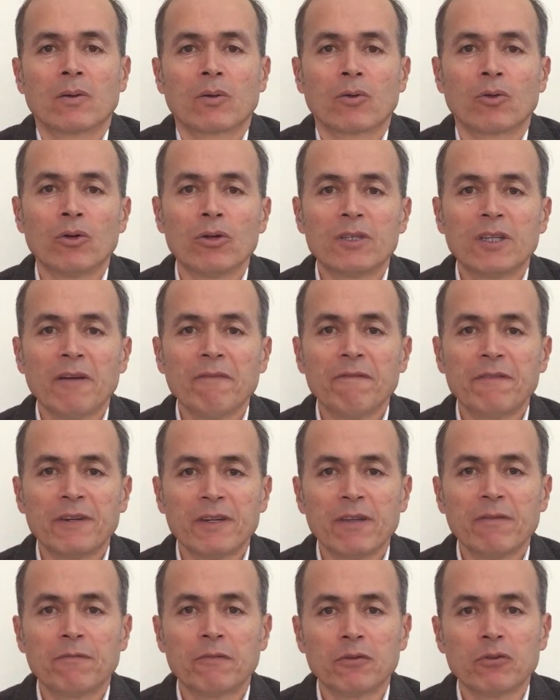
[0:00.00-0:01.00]

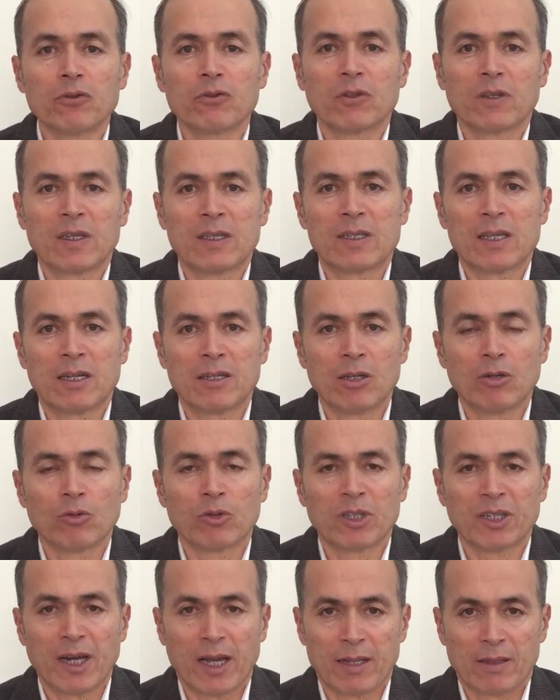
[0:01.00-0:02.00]
Gluten-free food is a
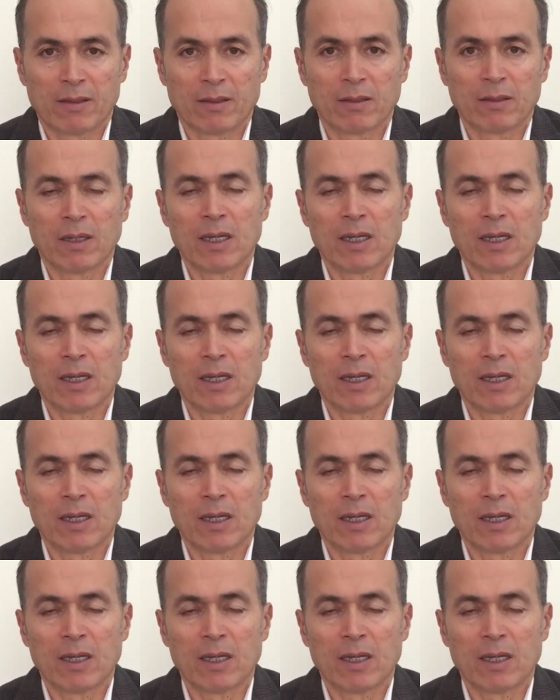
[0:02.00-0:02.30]
new trend,